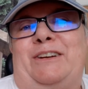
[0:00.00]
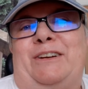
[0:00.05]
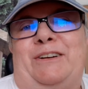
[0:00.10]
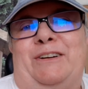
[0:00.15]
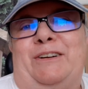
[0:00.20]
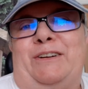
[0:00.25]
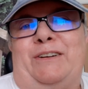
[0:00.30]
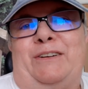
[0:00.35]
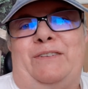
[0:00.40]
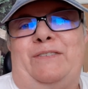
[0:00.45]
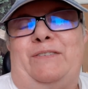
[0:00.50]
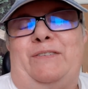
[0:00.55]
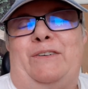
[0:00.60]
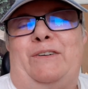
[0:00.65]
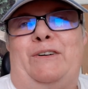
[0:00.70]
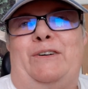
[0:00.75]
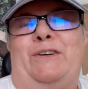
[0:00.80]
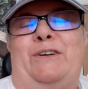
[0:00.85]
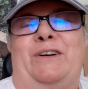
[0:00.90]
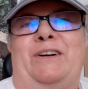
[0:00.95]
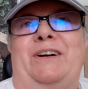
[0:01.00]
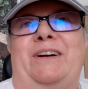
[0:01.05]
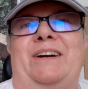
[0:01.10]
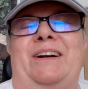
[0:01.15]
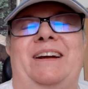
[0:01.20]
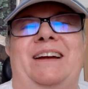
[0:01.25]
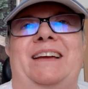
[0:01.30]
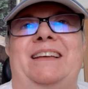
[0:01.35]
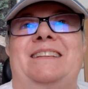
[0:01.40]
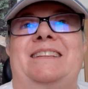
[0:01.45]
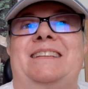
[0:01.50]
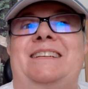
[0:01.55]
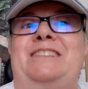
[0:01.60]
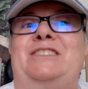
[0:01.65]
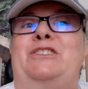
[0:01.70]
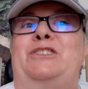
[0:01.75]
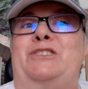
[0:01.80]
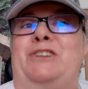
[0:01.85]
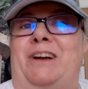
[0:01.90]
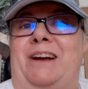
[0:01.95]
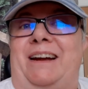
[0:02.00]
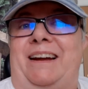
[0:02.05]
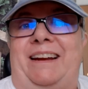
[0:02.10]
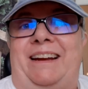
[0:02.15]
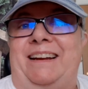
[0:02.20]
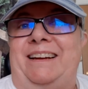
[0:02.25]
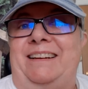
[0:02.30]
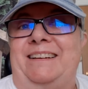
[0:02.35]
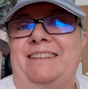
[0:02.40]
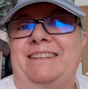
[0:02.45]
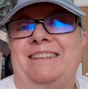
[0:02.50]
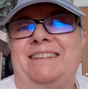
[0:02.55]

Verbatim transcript: her for at least trying,